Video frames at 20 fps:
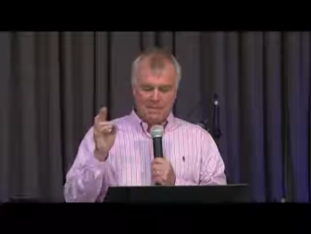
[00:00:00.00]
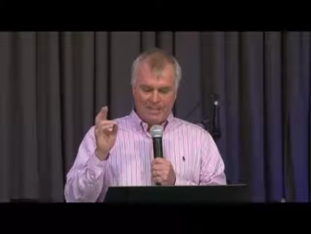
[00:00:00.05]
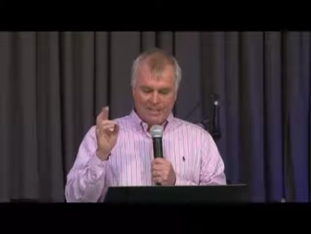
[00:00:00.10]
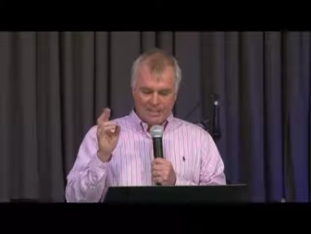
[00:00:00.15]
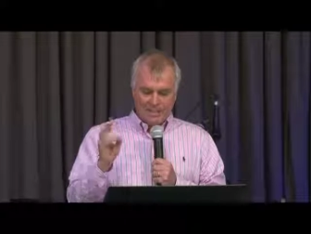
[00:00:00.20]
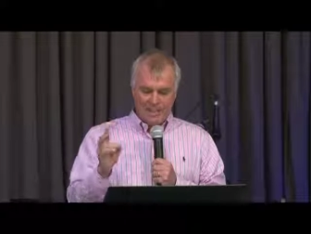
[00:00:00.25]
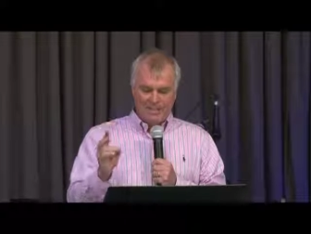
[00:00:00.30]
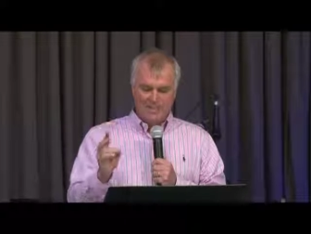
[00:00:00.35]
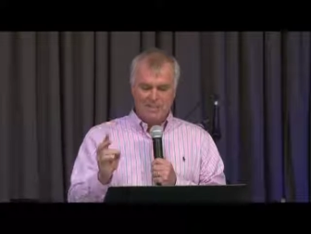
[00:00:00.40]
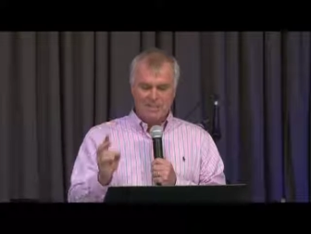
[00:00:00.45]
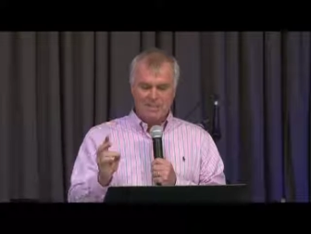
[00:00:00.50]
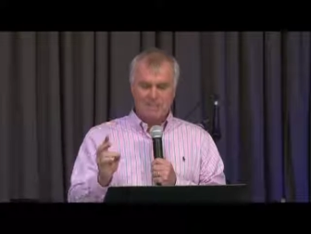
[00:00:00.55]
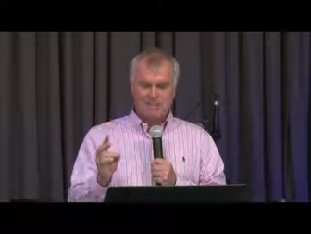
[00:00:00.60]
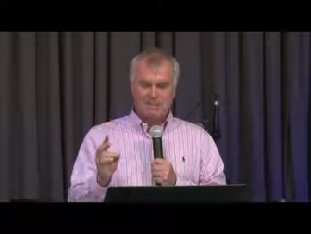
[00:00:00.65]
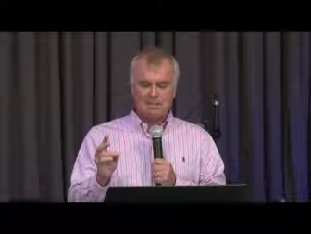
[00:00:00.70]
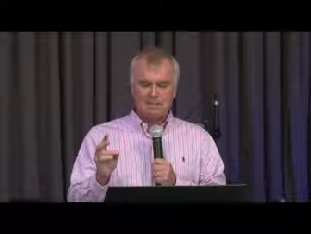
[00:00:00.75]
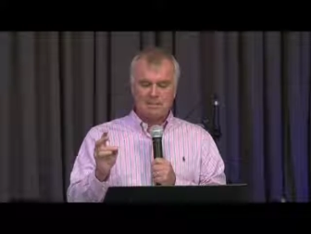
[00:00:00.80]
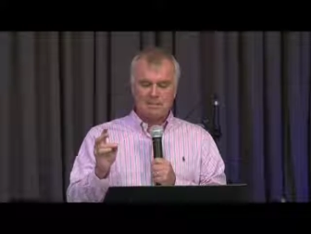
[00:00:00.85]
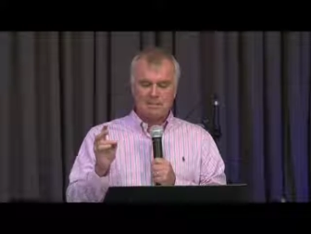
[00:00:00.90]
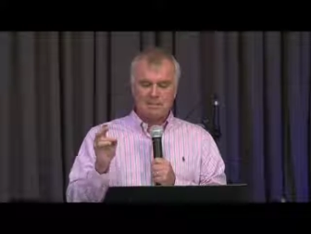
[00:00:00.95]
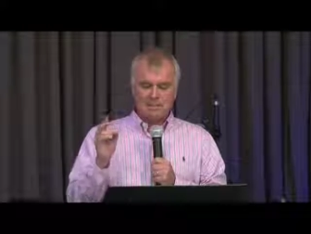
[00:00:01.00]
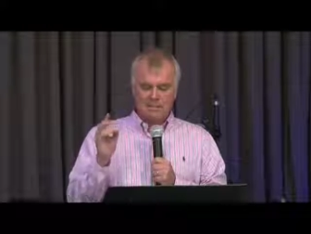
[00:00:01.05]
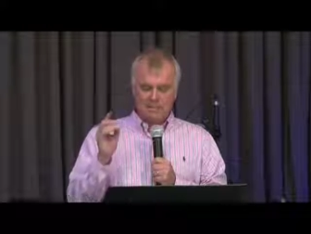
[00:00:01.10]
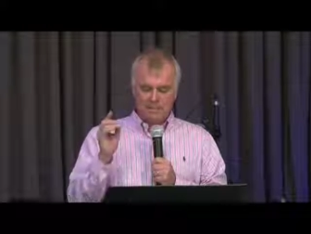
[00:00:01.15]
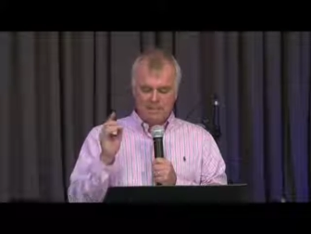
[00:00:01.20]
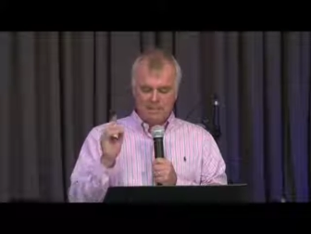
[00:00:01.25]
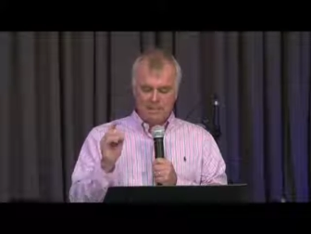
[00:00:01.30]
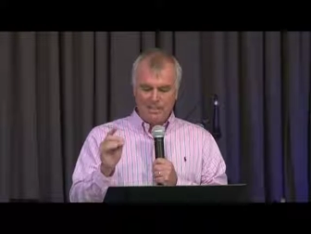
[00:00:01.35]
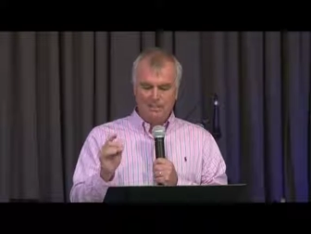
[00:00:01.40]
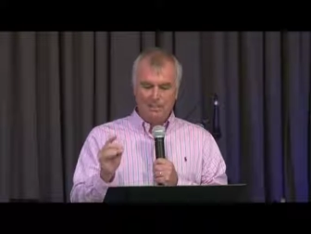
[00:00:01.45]
cleansed,
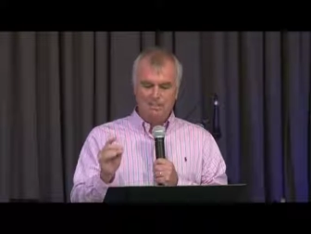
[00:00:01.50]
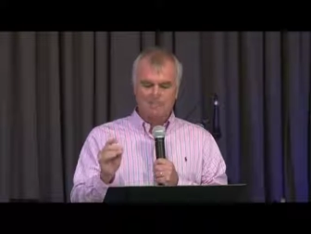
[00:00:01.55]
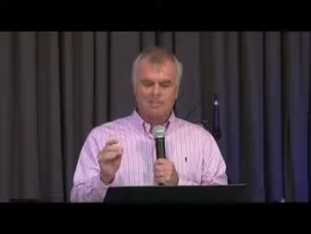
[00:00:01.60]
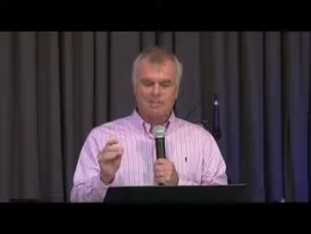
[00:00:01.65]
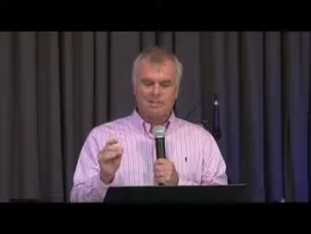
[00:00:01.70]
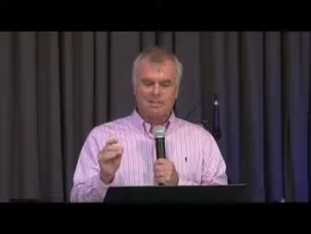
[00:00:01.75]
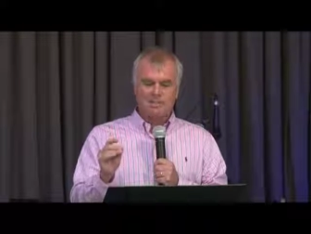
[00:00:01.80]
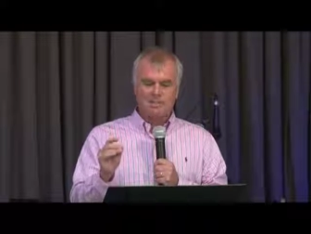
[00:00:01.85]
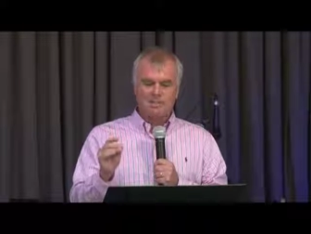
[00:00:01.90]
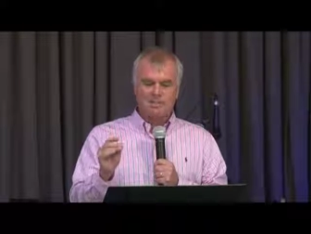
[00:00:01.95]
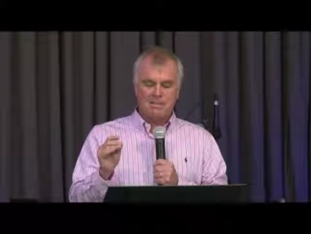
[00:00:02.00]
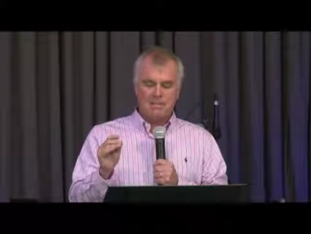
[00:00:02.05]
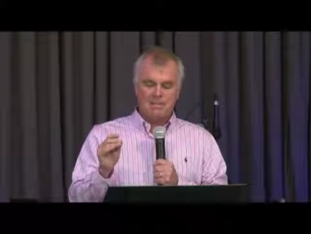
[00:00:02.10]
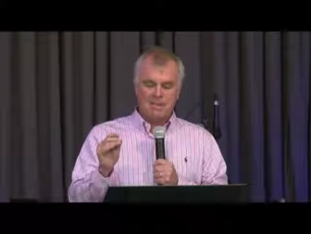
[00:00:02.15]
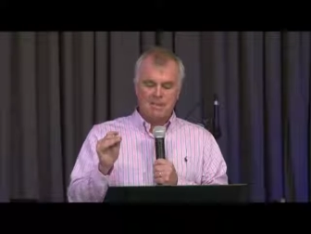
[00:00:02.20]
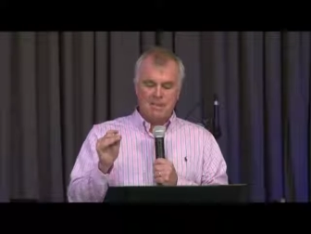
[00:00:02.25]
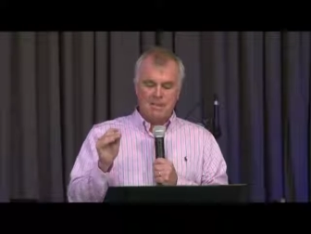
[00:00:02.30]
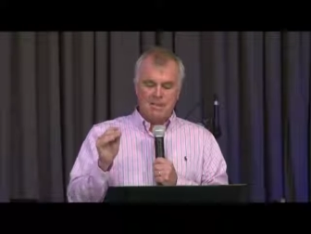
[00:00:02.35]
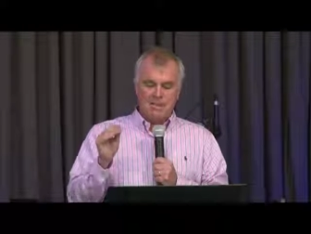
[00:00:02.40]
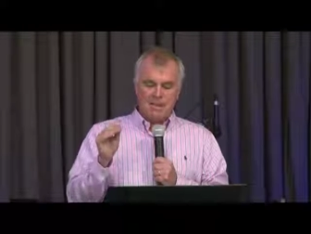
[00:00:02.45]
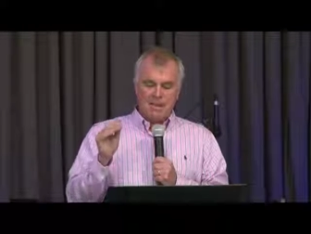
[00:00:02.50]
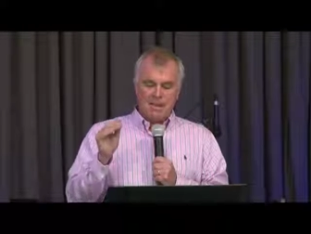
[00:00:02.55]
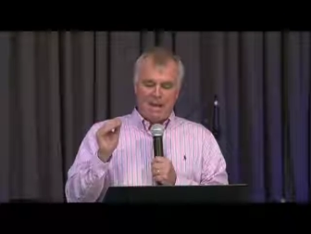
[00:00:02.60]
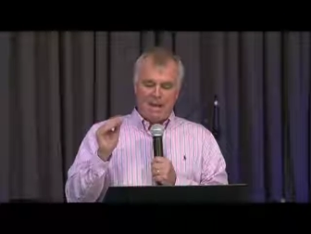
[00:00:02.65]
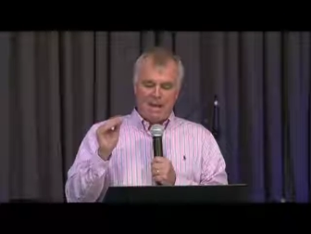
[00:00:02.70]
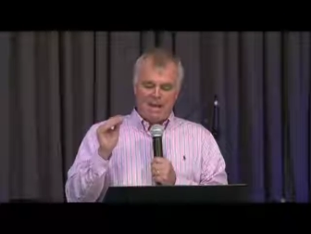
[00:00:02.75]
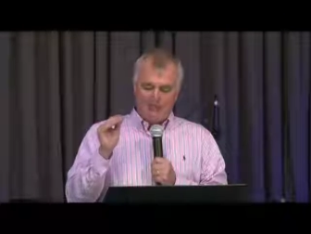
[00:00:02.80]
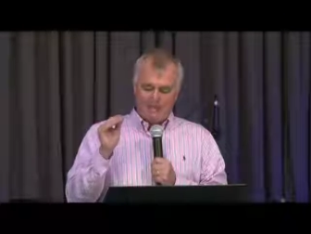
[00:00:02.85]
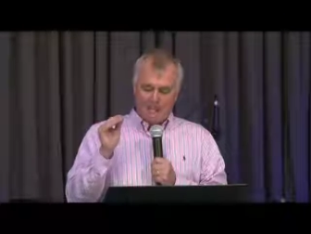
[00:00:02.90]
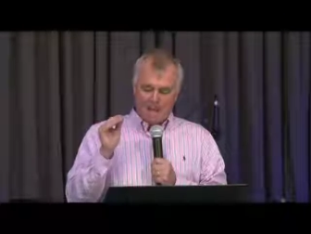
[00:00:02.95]
redeemed,
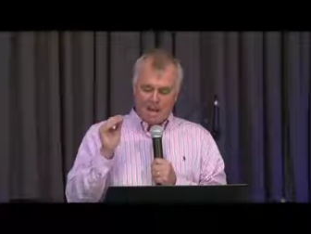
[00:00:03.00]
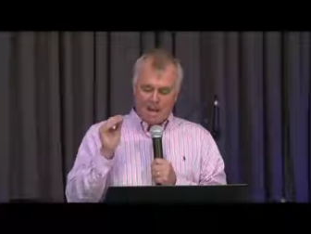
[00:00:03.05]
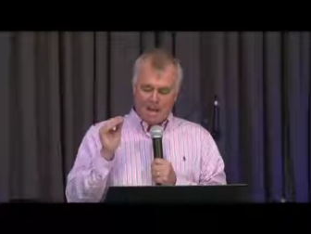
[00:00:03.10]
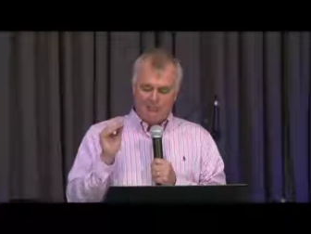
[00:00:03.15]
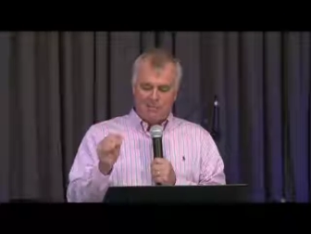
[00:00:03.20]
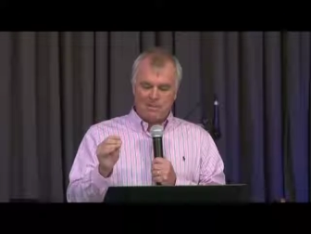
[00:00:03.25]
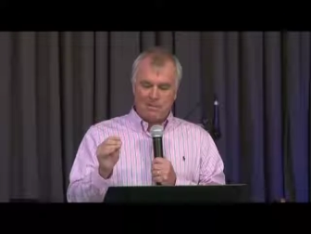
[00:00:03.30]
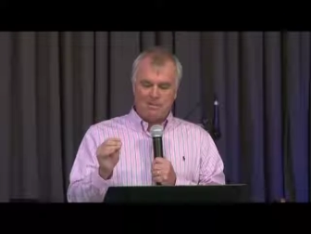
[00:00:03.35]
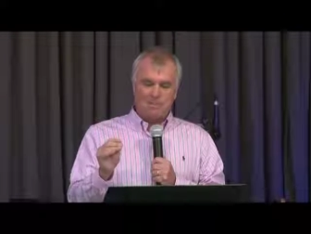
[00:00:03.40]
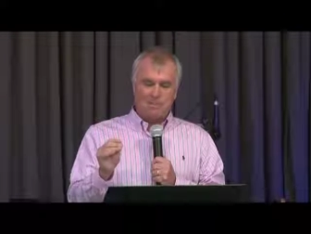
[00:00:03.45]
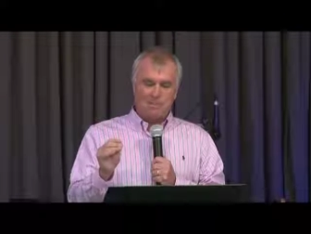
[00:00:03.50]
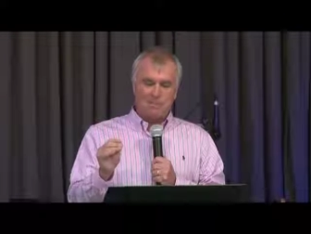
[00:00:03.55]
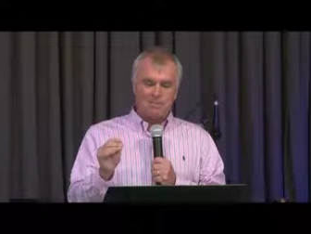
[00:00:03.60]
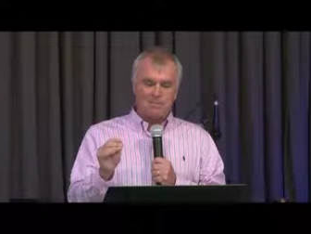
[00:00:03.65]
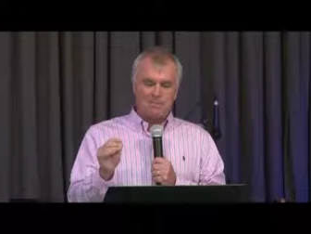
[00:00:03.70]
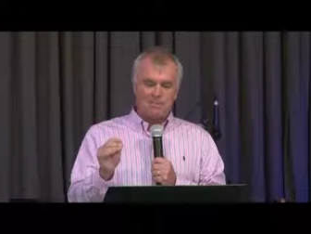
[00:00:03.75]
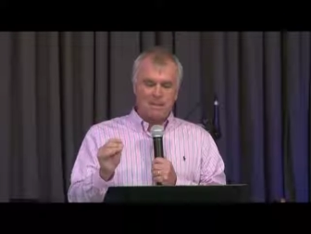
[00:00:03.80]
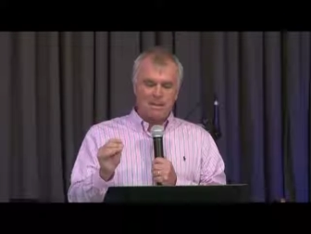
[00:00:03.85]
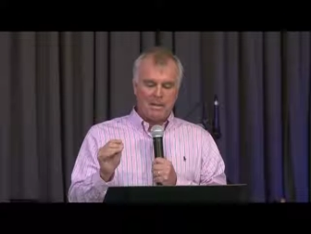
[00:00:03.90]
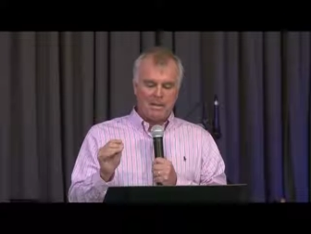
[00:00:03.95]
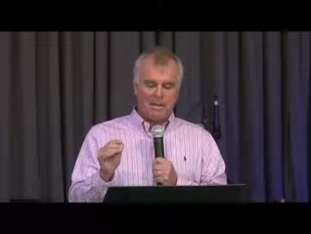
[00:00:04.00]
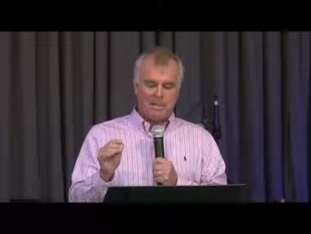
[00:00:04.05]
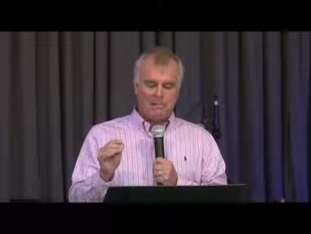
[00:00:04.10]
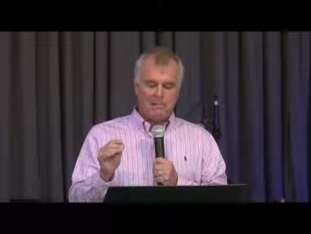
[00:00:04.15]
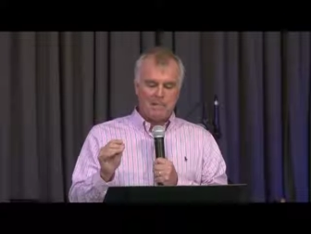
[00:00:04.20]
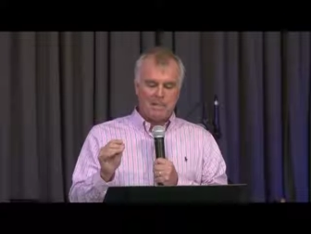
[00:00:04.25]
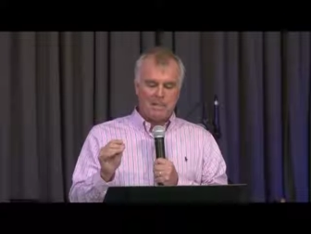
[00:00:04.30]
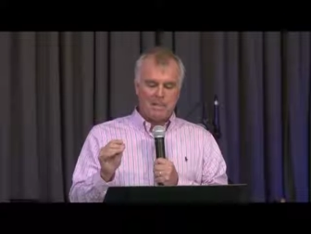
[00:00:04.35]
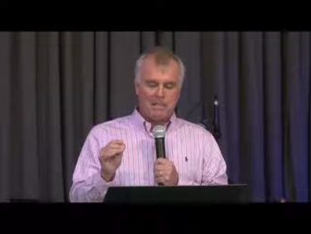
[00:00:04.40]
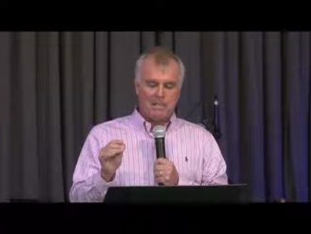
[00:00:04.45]
and covered by the blood of
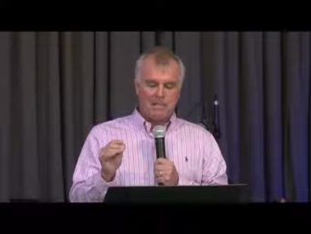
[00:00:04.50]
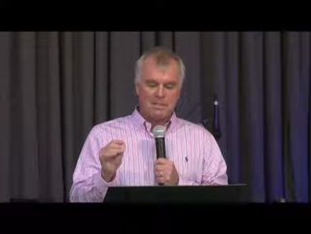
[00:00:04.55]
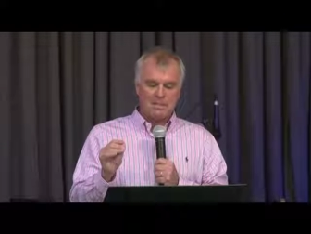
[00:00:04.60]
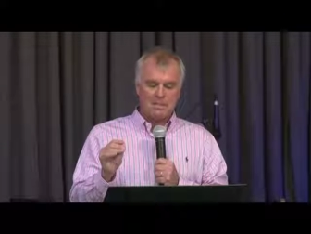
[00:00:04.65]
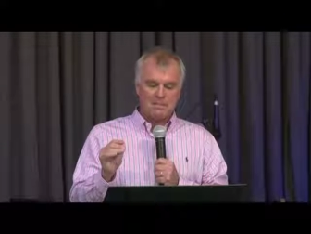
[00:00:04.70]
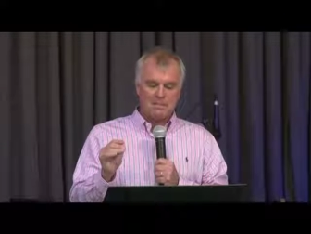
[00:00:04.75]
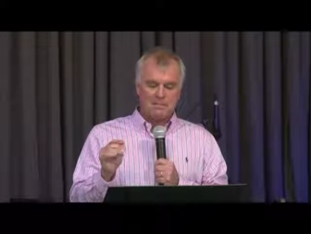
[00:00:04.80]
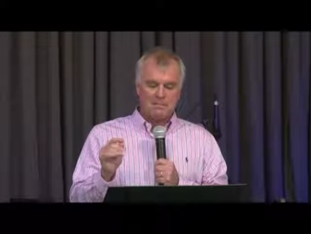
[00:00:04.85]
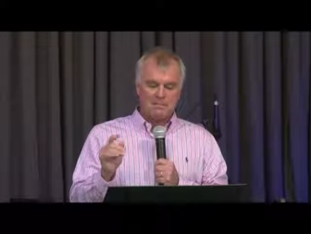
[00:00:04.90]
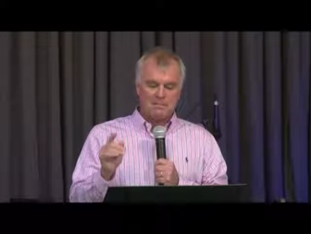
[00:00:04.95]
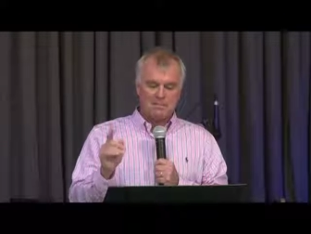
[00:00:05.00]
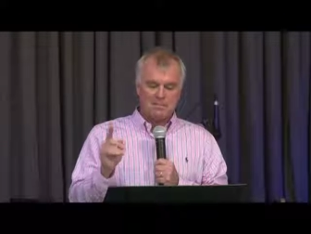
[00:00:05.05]
Jesus,